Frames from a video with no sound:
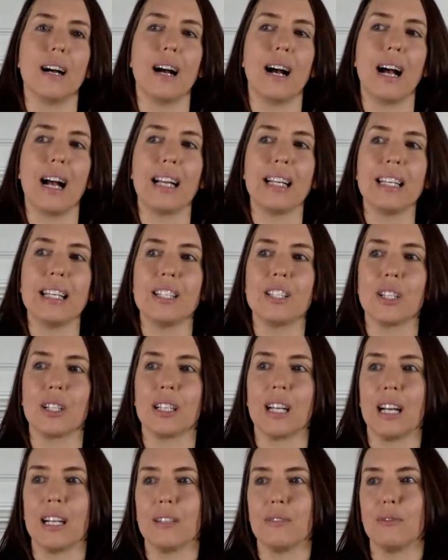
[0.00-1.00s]
I need to
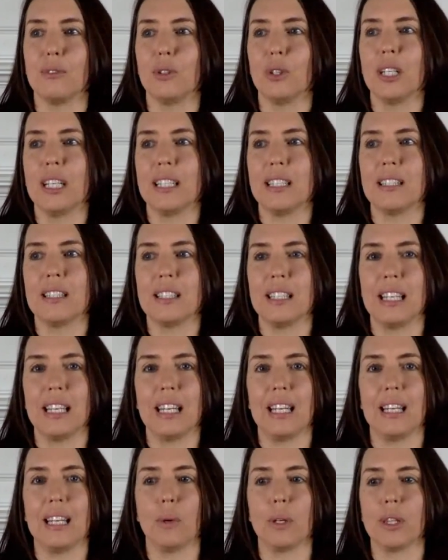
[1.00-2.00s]
kind of look and
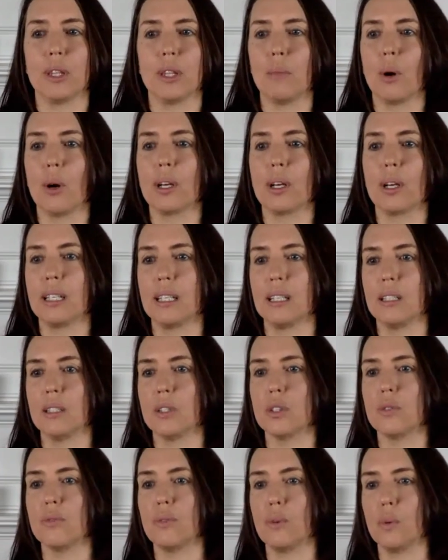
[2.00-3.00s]
see what the market
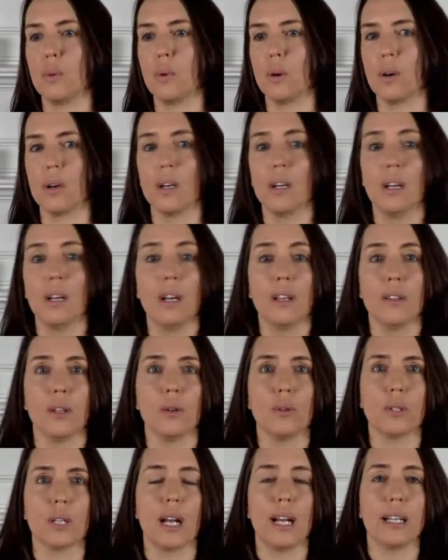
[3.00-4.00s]
is for
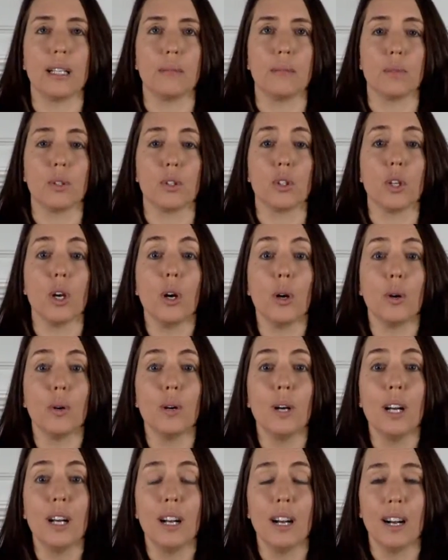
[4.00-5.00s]
those items.
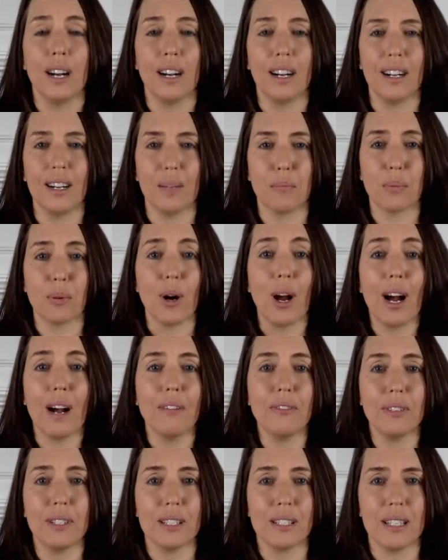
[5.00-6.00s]
So
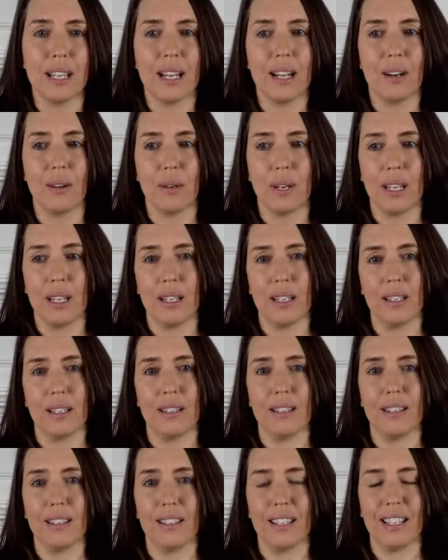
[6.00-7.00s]
Prof is now
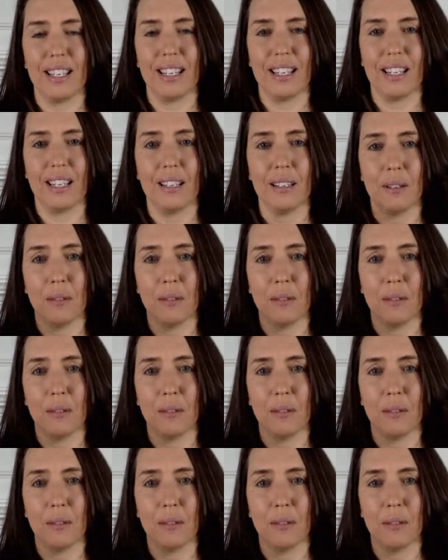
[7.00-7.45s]
in the